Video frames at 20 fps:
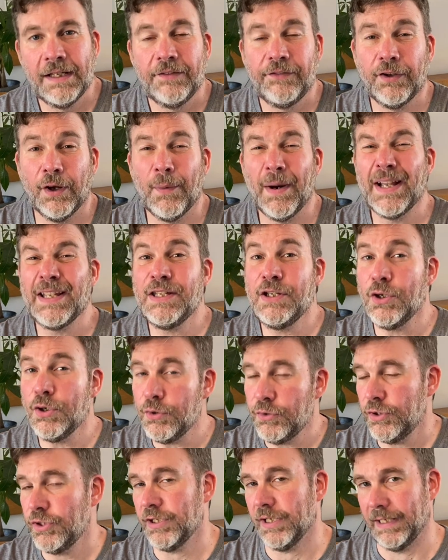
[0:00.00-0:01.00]
So I
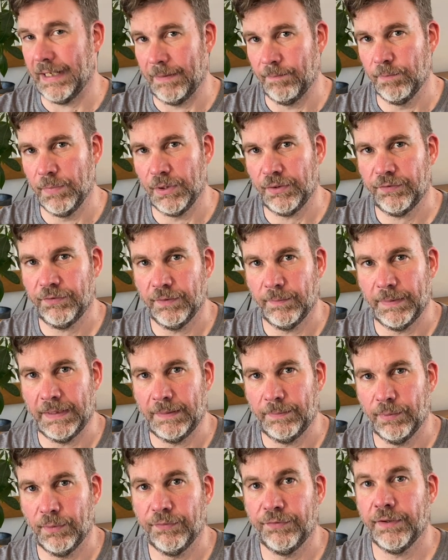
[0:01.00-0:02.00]
used to lend books to people.